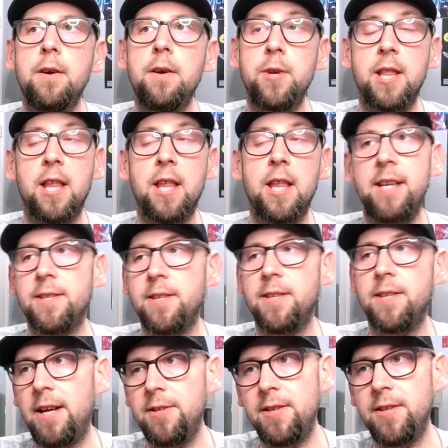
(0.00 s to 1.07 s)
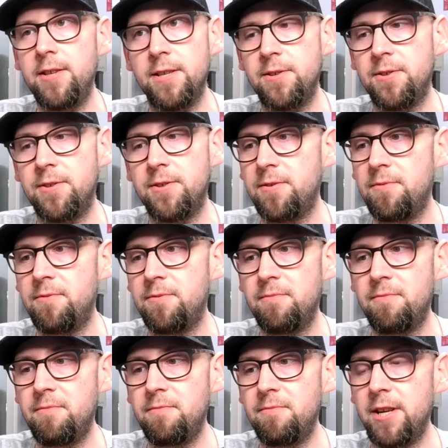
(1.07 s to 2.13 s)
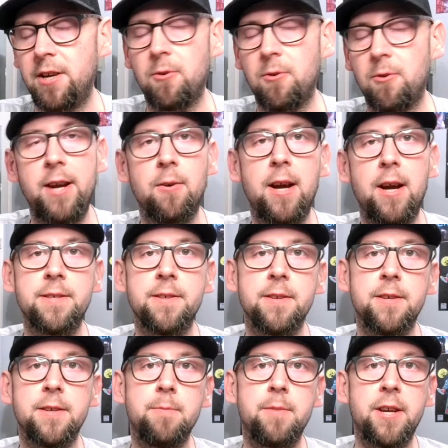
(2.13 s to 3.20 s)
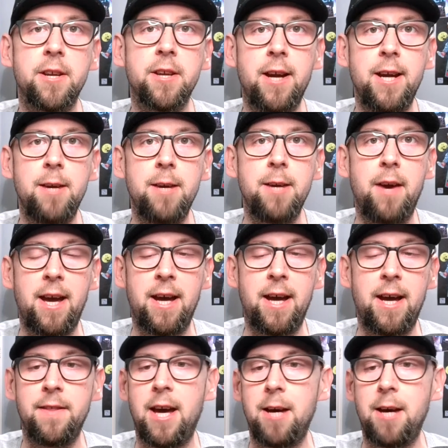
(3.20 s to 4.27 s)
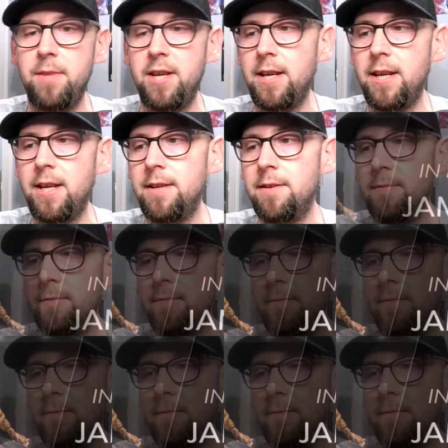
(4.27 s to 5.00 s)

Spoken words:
we lost not just a great wrestler, but a great man, that being